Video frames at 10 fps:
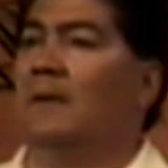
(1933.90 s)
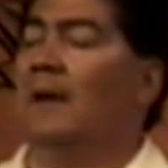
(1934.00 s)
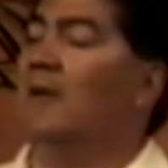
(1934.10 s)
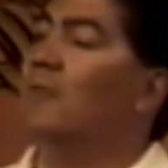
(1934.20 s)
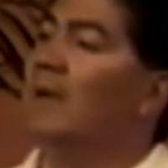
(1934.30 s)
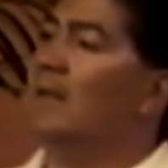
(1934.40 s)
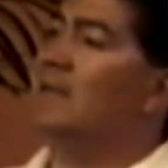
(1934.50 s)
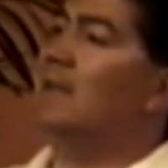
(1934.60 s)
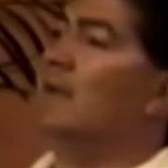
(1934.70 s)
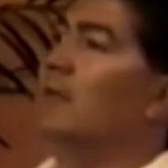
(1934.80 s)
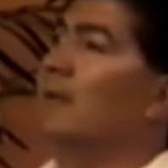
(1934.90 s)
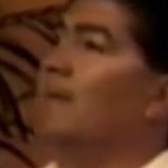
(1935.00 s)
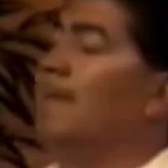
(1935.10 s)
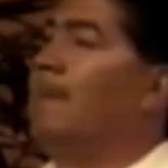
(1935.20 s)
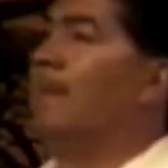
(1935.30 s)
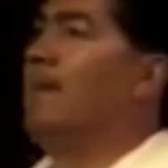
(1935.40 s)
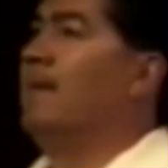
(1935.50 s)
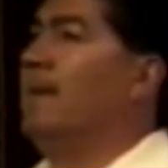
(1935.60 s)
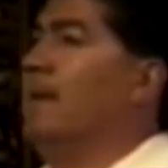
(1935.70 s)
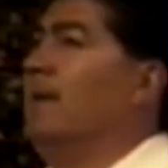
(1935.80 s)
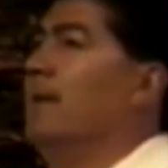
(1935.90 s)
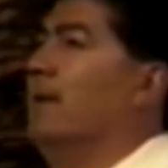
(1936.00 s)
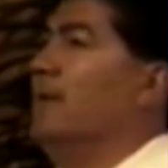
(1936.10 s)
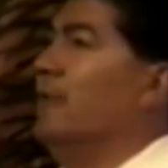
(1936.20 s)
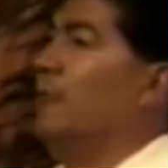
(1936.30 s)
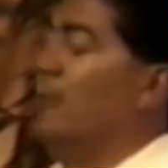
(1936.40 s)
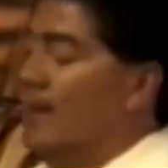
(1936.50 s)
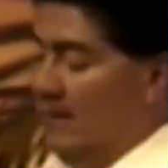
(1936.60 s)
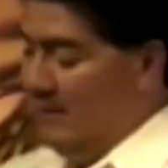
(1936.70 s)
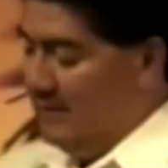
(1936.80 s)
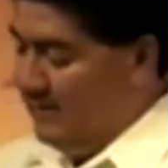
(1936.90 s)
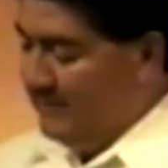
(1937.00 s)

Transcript: I don't want to deal with